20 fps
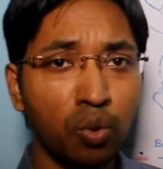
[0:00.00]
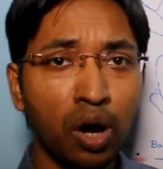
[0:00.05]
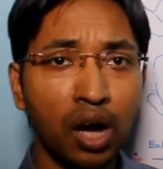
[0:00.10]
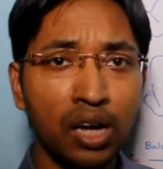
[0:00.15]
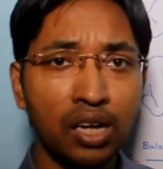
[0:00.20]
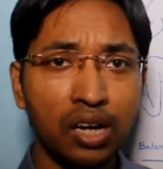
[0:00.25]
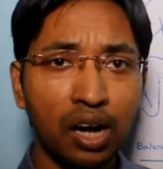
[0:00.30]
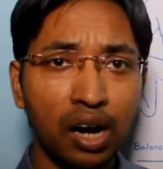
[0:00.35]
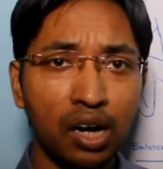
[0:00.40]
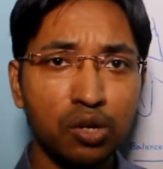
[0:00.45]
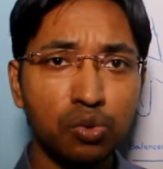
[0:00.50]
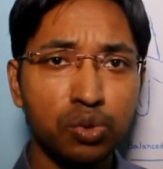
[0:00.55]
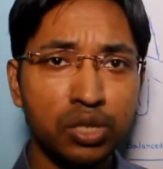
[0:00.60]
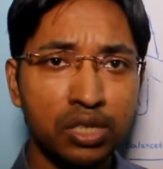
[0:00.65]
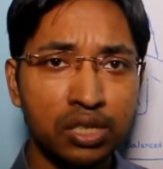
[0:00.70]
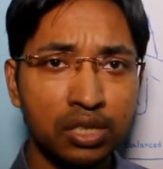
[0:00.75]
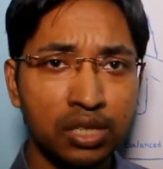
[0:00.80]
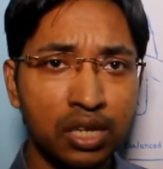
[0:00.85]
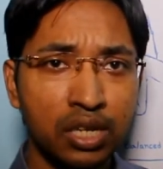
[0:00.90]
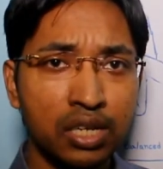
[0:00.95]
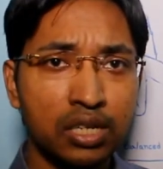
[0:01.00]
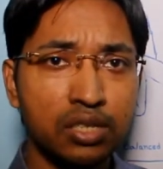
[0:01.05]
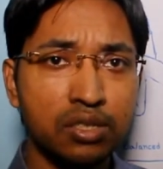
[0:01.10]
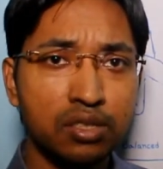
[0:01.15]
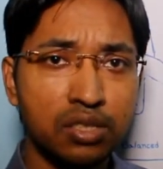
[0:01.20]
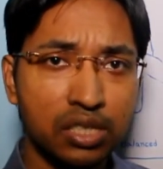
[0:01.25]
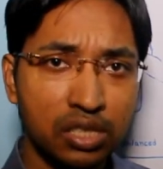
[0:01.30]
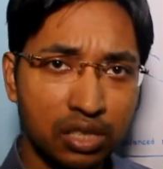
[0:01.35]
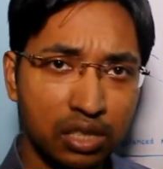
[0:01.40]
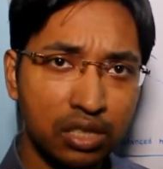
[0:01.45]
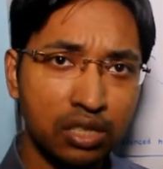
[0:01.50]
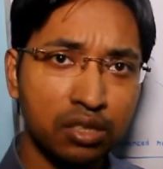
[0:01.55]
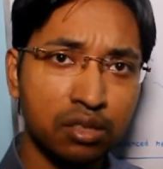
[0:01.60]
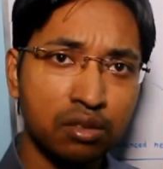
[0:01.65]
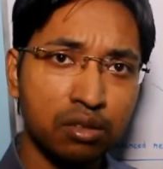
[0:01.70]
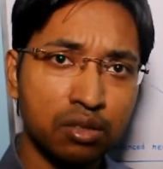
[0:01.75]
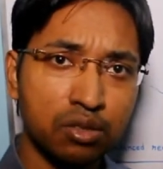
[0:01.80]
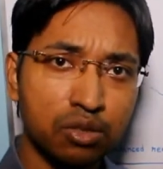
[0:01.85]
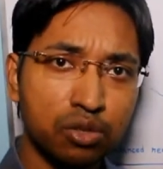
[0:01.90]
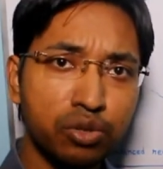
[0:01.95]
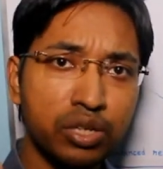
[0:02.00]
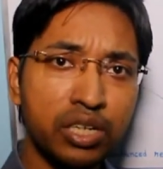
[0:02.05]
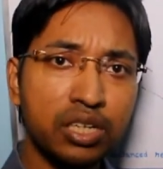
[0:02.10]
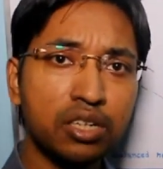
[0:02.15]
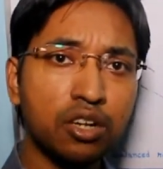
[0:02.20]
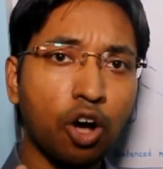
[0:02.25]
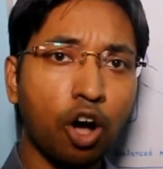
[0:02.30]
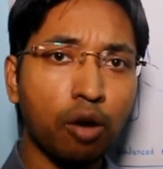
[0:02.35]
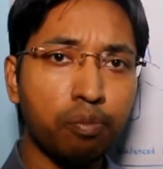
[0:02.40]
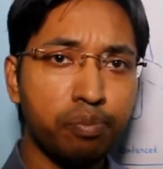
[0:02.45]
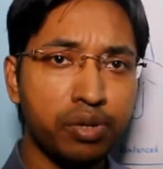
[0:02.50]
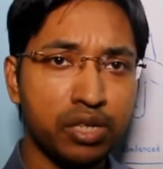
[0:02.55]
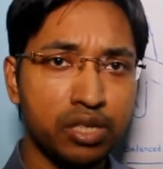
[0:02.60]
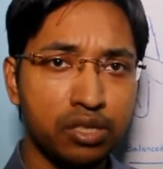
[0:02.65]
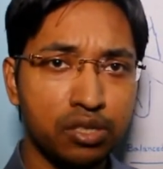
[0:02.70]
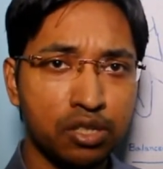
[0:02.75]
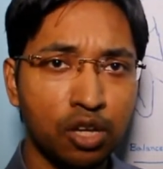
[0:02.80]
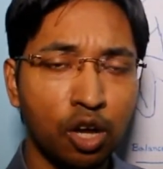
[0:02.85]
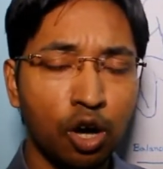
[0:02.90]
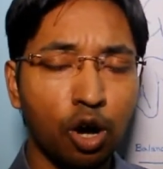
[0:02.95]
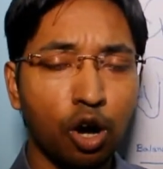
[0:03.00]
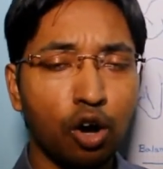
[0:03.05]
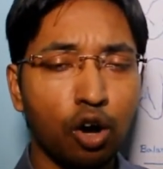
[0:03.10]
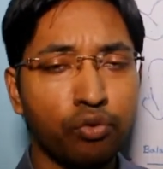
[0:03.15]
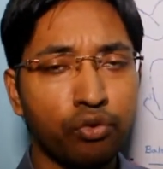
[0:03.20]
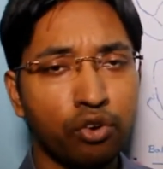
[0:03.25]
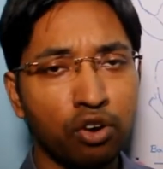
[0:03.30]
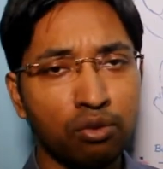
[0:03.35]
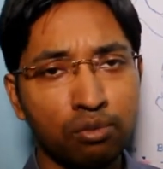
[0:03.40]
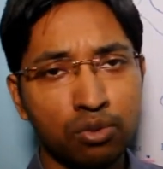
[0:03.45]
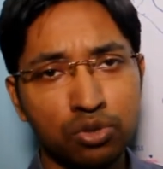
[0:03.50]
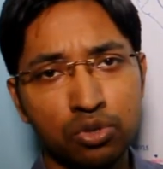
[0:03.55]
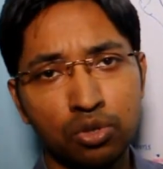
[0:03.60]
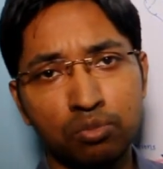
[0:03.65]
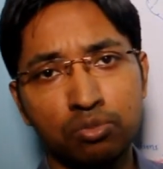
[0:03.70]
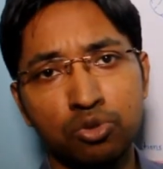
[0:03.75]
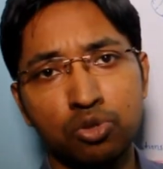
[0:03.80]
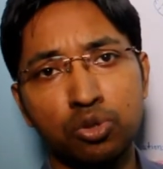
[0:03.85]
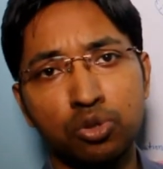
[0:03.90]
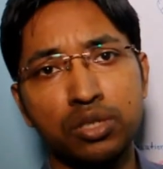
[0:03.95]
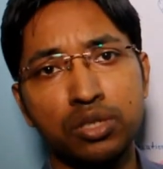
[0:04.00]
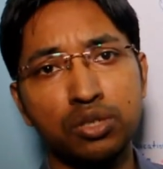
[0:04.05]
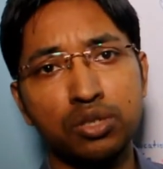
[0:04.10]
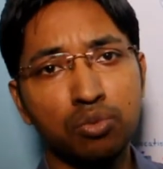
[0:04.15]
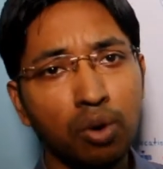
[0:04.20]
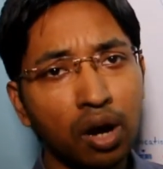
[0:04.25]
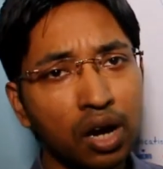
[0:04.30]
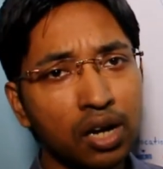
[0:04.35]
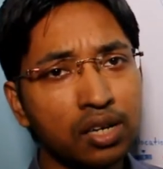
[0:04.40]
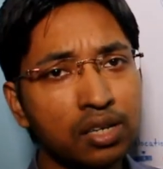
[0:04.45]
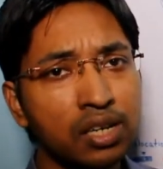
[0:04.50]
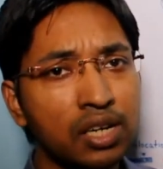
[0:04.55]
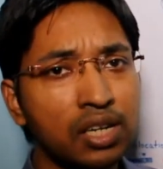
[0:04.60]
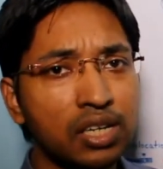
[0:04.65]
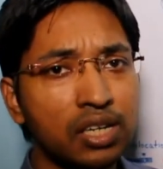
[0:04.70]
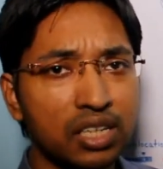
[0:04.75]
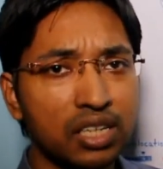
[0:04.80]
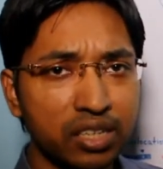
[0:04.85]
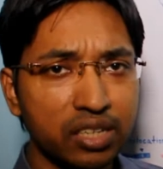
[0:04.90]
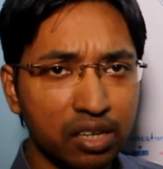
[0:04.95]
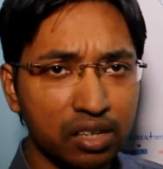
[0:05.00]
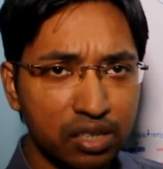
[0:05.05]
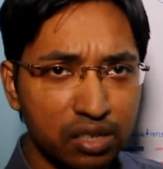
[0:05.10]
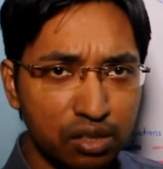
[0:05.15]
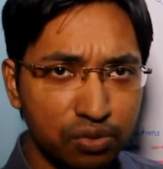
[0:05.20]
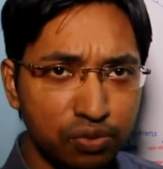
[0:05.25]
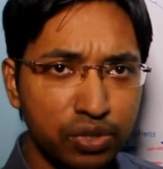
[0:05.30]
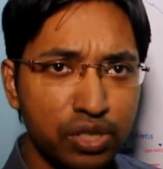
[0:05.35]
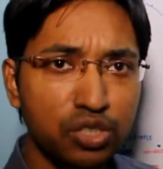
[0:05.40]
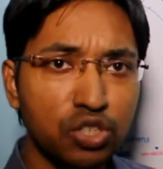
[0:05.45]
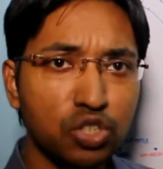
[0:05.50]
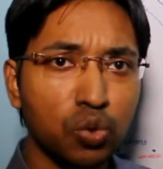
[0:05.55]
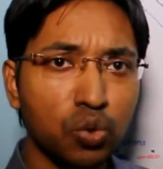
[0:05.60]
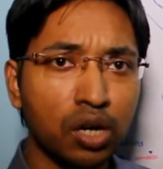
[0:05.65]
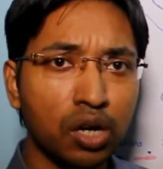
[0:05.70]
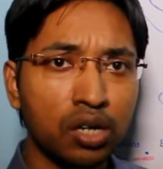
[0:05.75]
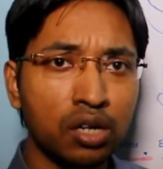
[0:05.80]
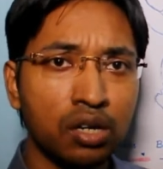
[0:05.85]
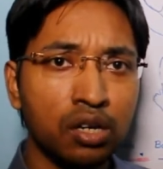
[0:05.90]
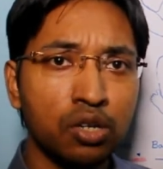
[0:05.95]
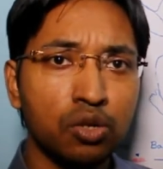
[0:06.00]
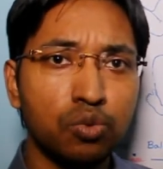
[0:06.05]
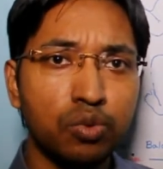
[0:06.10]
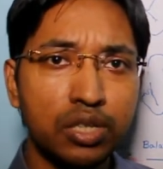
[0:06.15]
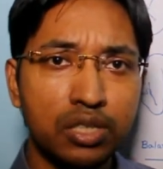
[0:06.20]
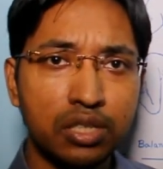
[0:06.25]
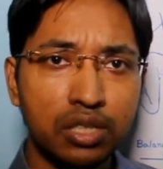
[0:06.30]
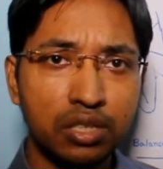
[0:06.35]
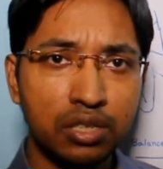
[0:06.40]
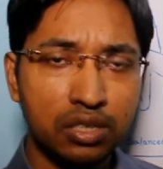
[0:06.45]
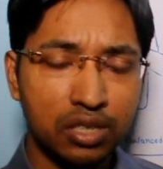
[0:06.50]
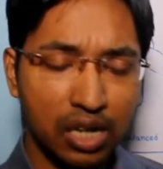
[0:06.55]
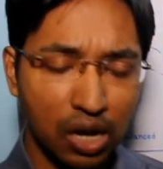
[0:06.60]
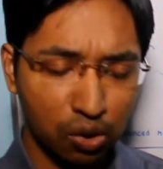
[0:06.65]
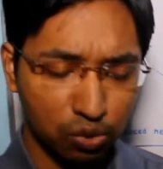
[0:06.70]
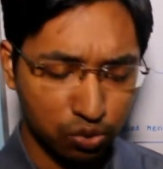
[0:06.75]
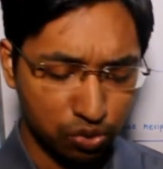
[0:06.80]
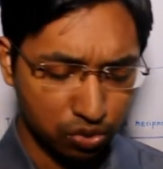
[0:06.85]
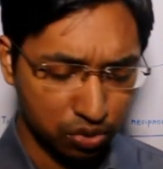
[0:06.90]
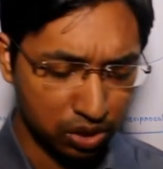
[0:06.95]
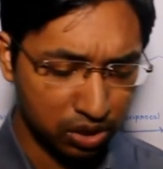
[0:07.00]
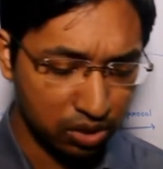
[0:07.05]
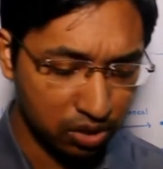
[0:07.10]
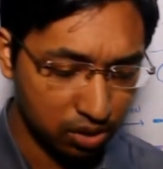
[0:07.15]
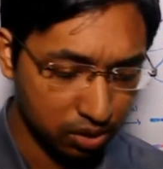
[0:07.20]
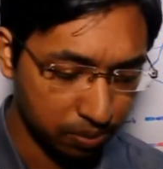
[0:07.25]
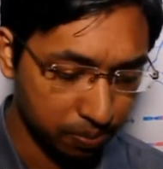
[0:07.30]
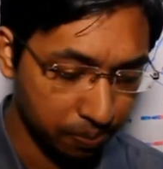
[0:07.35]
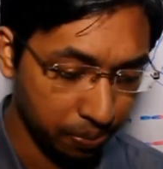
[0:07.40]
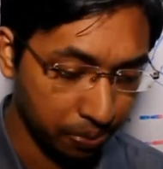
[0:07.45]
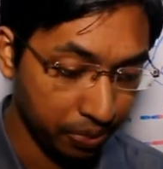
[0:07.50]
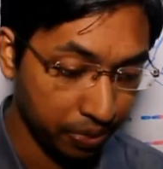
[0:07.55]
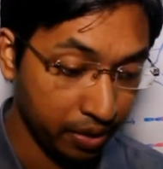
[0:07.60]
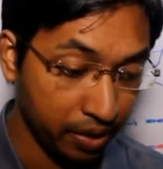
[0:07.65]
Why are we seeing three copies of chromosome 21 in an individual with Down syndrome?